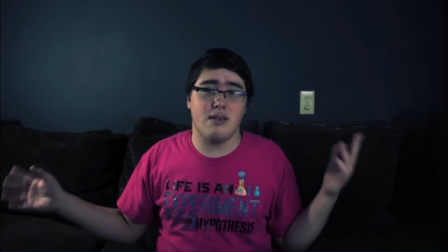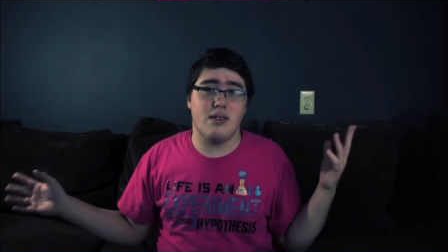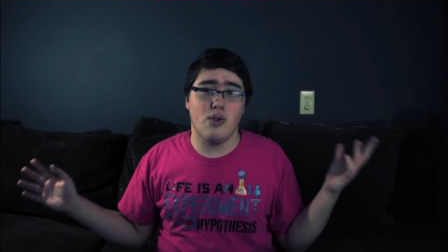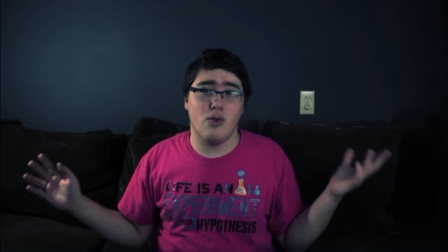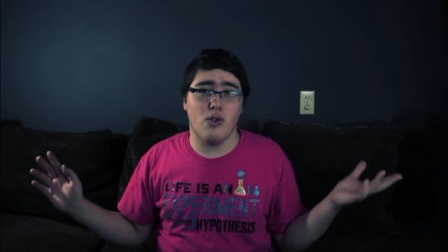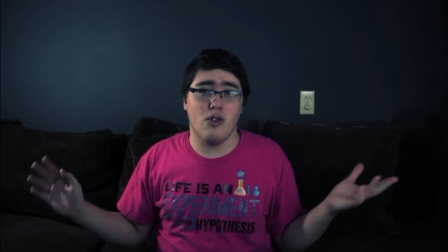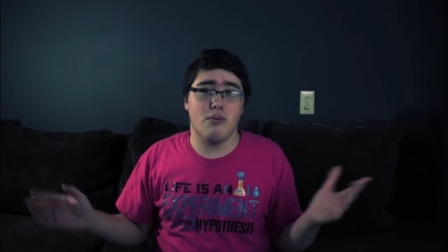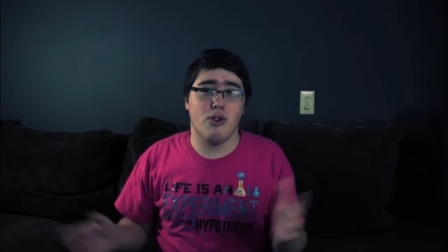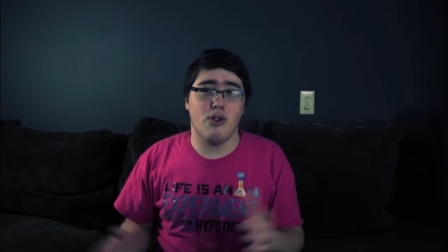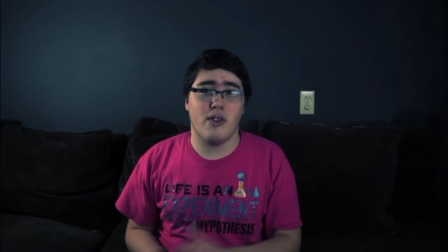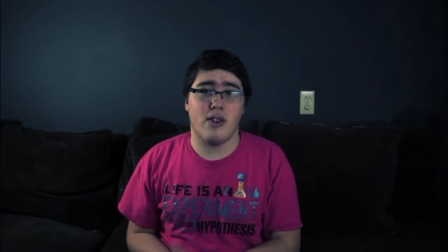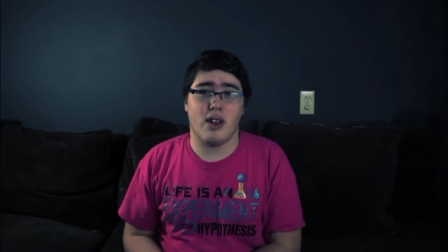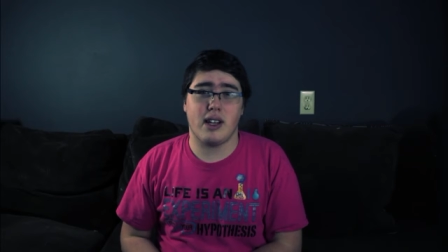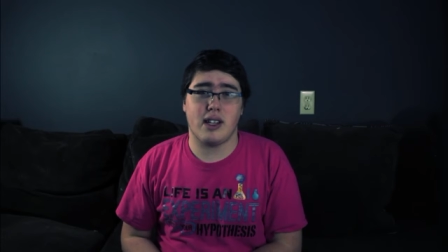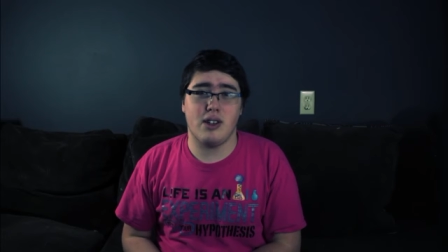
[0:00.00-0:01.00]
dual
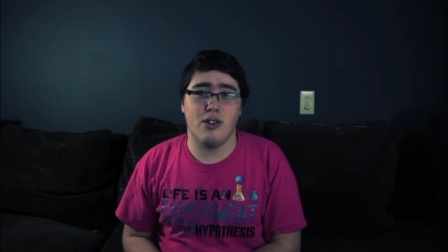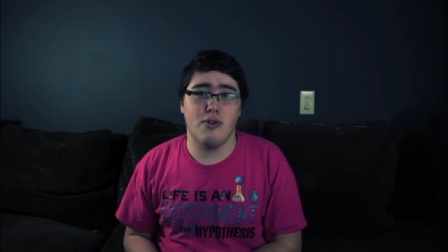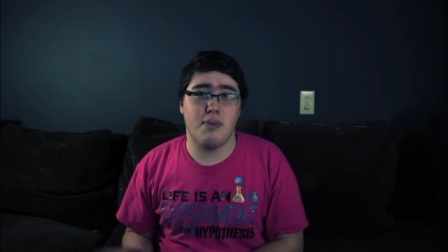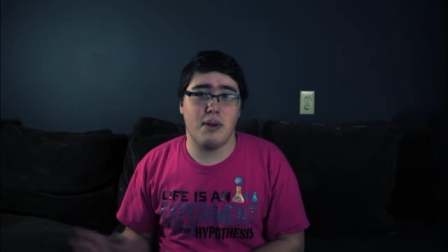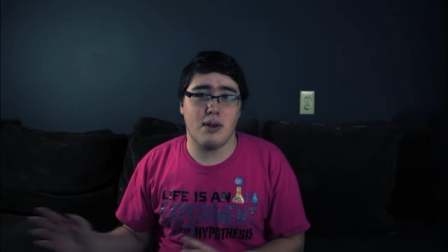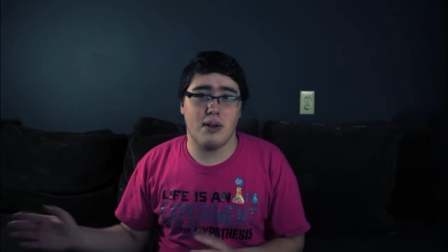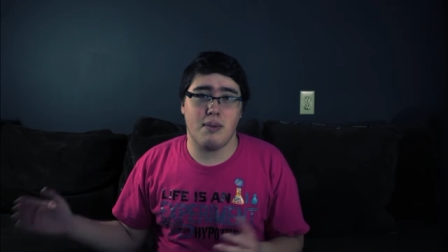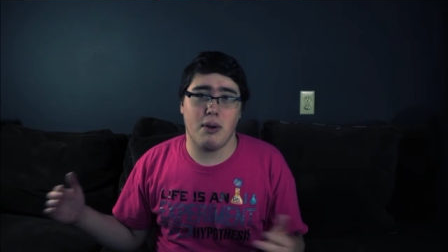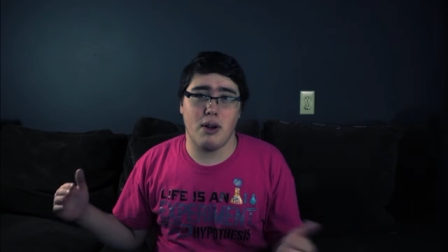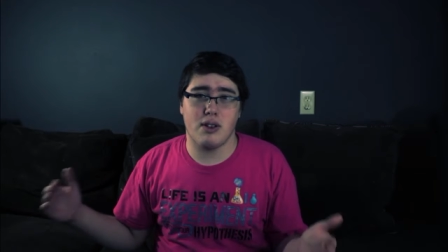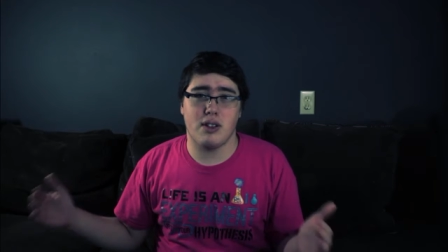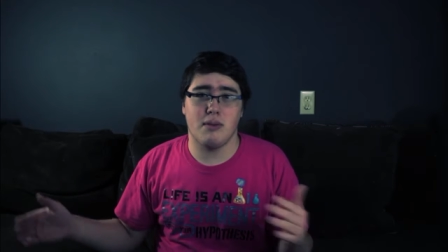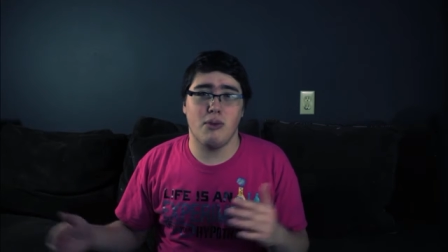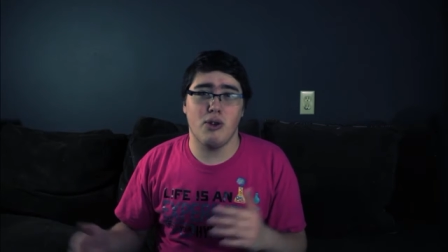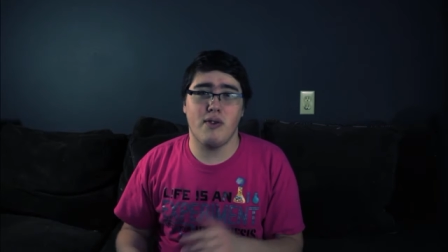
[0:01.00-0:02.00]
movie or like
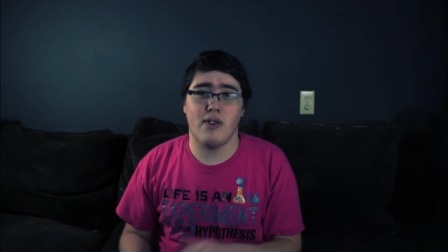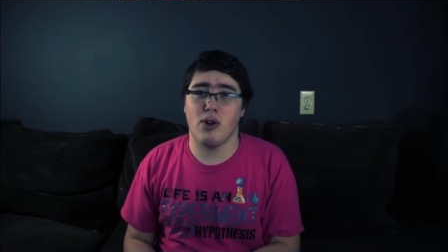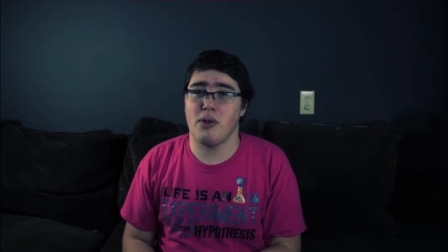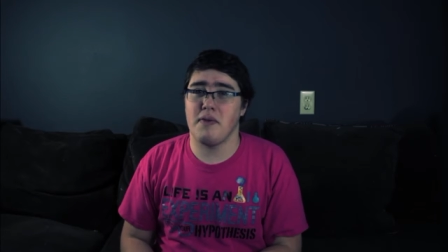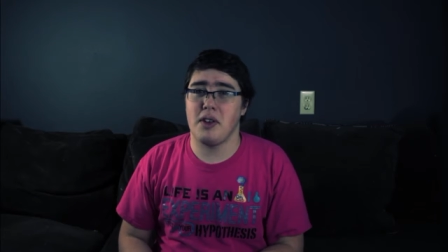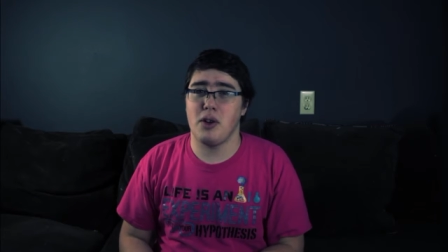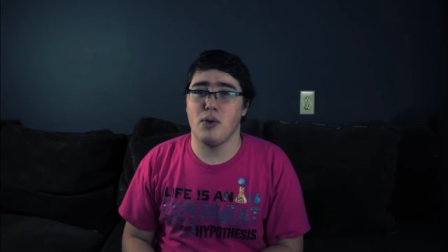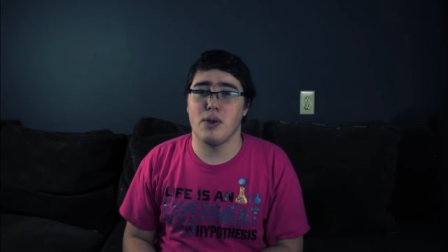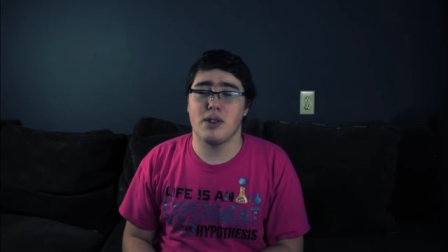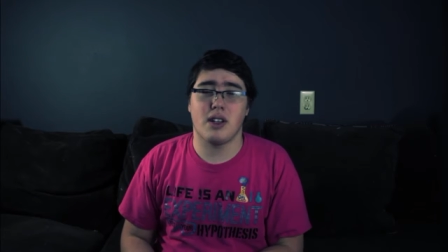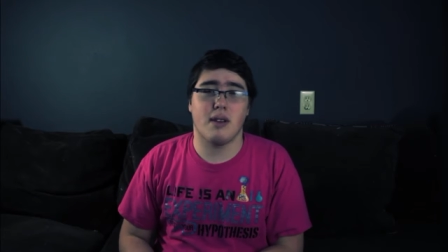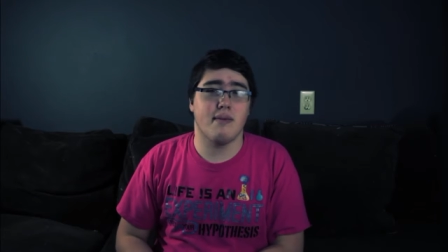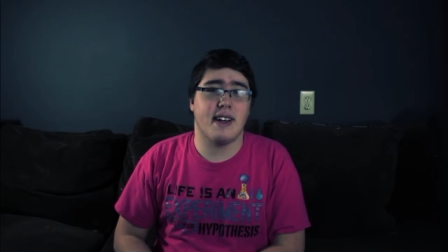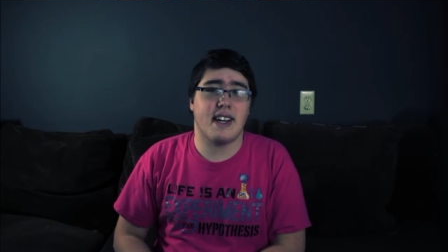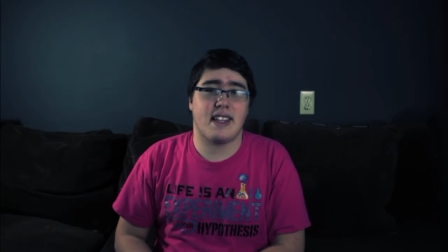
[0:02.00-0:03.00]
two-person movie review or
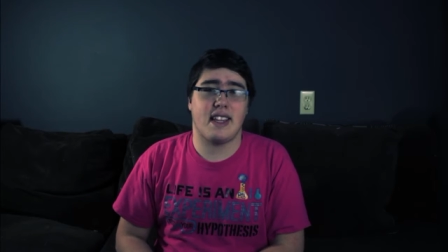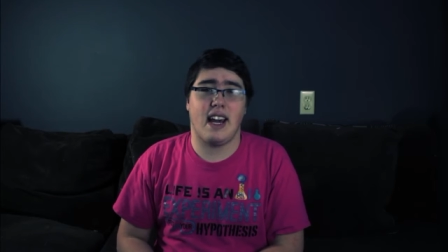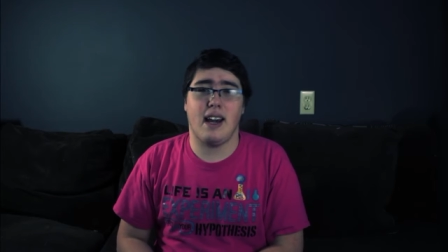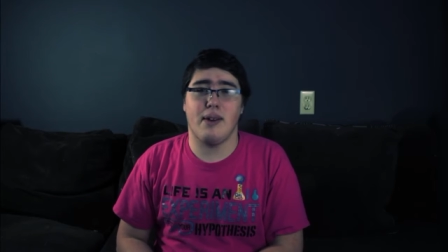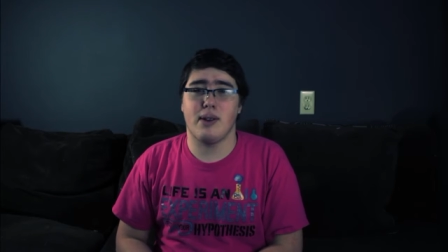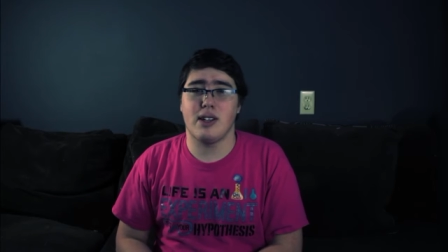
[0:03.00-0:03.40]
something like that.